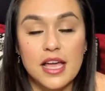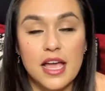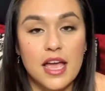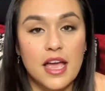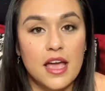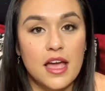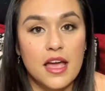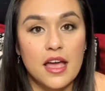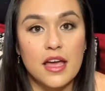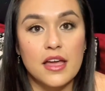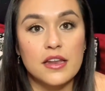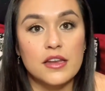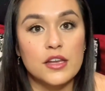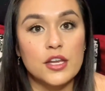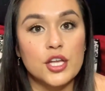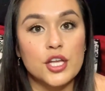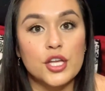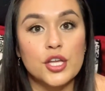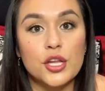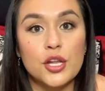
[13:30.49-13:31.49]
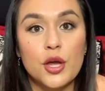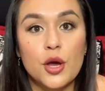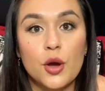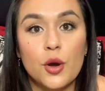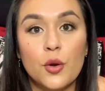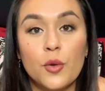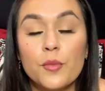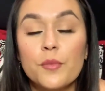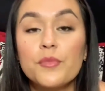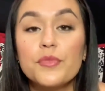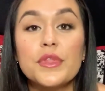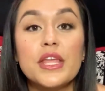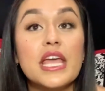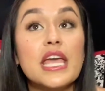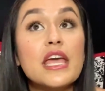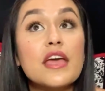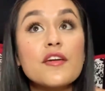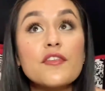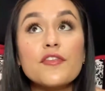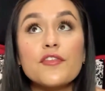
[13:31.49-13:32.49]
And,
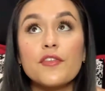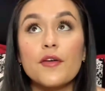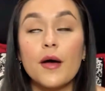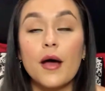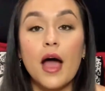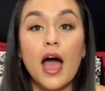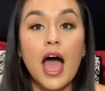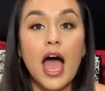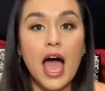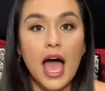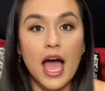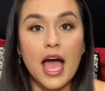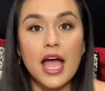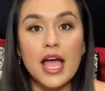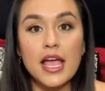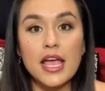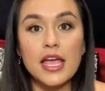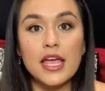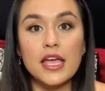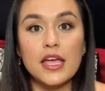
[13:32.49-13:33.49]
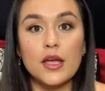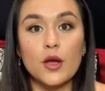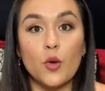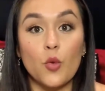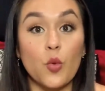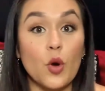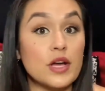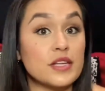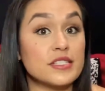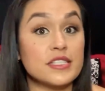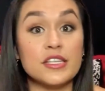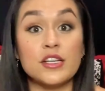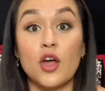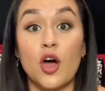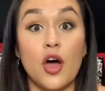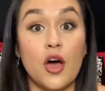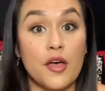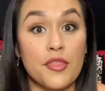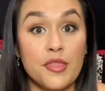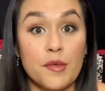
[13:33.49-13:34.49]
if I wasn't
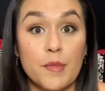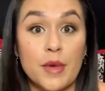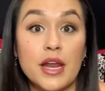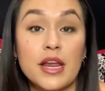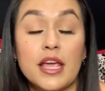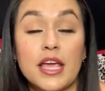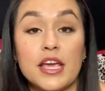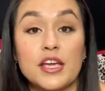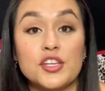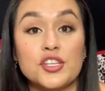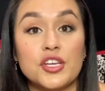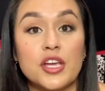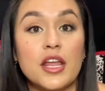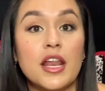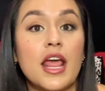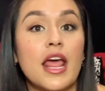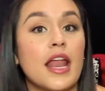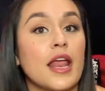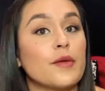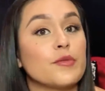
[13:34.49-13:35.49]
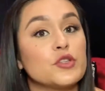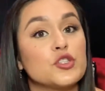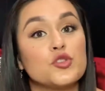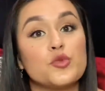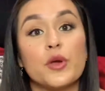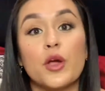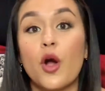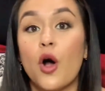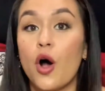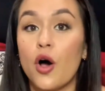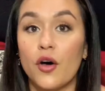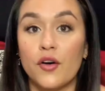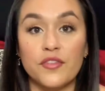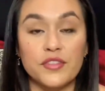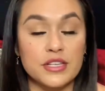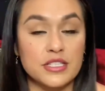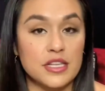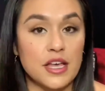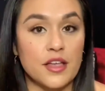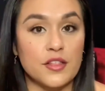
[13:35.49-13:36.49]
on the medication and I was doing all
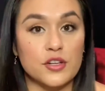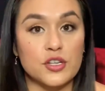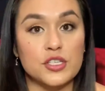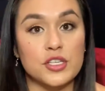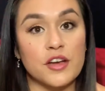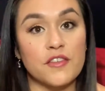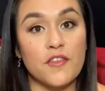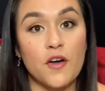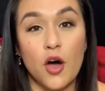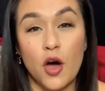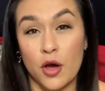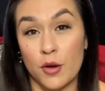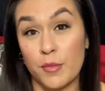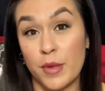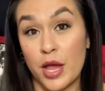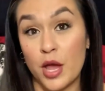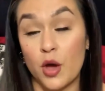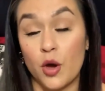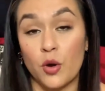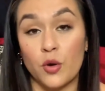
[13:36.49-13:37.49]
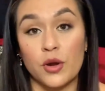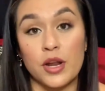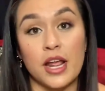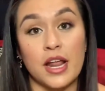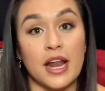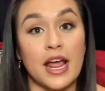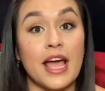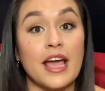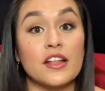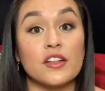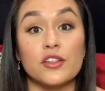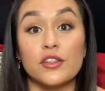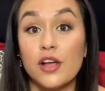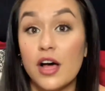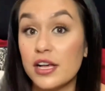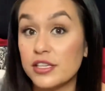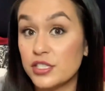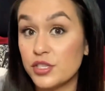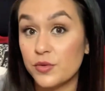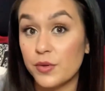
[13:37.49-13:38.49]
this other stuff on my own and I had
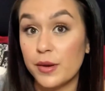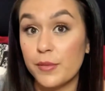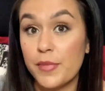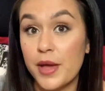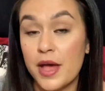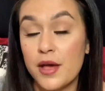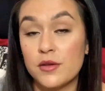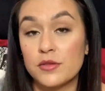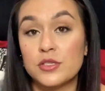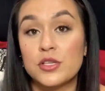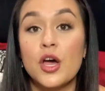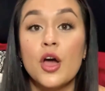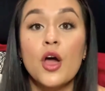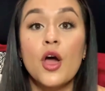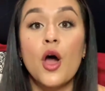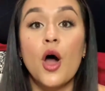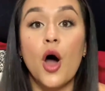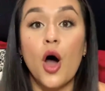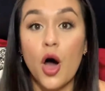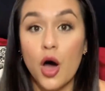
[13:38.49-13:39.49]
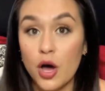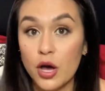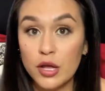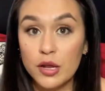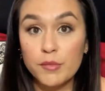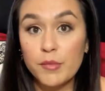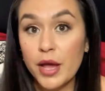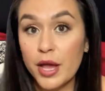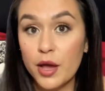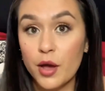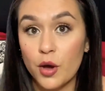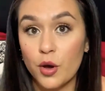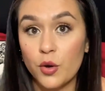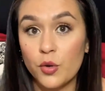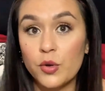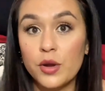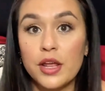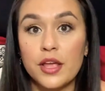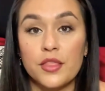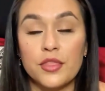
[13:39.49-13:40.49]
lost 3 pounds on my
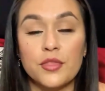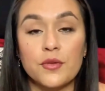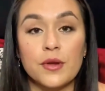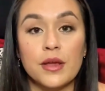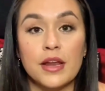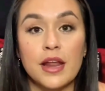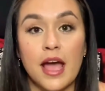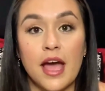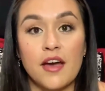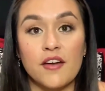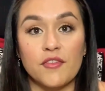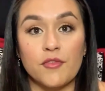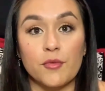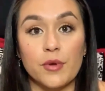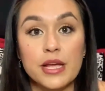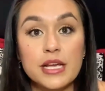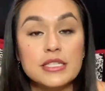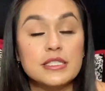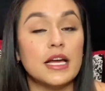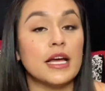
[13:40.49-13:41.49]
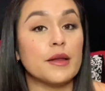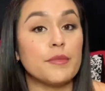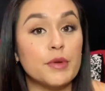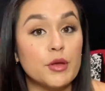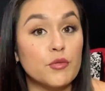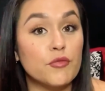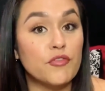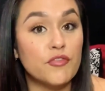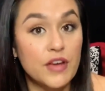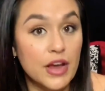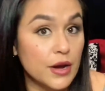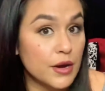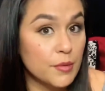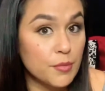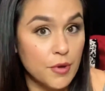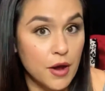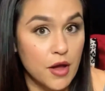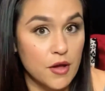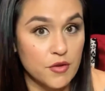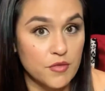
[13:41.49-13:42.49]
own in 3.5 weeks, I'd be very
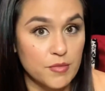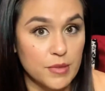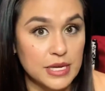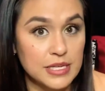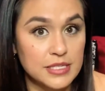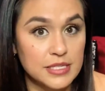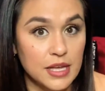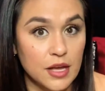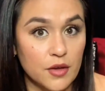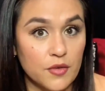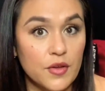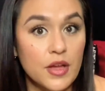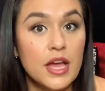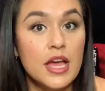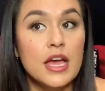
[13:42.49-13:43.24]
proud of myself.